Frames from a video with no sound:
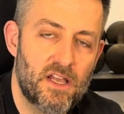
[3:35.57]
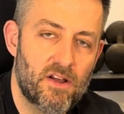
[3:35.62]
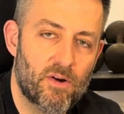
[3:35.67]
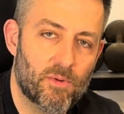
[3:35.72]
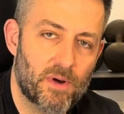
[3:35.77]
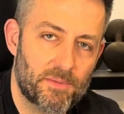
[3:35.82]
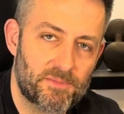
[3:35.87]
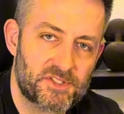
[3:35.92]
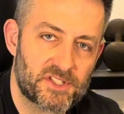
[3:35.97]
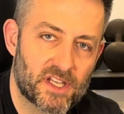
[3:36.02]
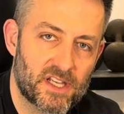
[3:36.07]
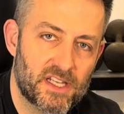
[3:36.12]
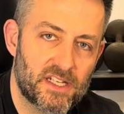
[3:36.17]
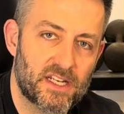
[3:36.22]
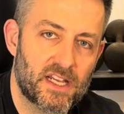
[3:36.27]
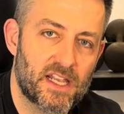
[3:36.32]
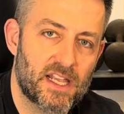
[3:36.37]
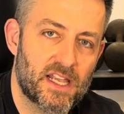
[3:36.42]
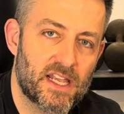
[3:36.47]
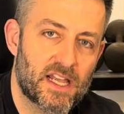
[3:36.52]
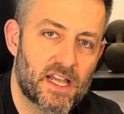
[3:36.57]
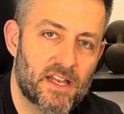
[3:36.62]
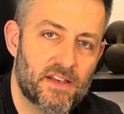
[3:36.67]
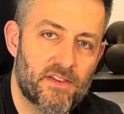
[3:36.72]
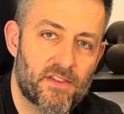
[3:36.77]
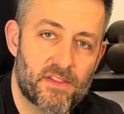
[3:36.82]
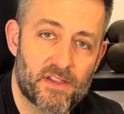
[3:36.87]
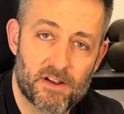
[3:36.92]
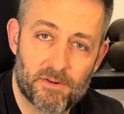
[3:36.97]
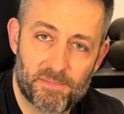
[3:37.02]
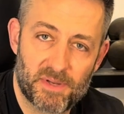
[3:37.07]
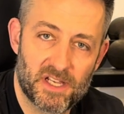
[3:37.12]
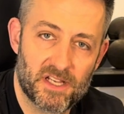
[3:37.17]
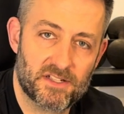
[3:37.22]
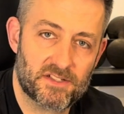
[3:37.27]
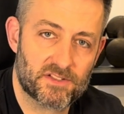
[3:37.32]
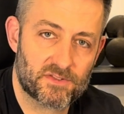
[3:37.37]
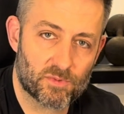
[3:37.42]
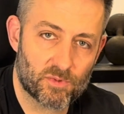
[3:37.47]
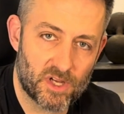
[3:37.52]
website and their
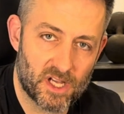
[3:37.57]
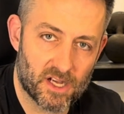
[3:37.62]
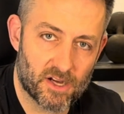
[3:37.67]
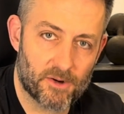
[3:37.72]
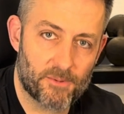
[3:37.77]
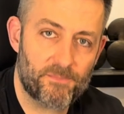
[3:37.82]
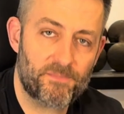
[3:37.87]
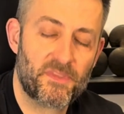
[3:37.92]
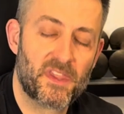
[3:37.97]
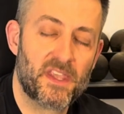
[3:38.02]
page as well.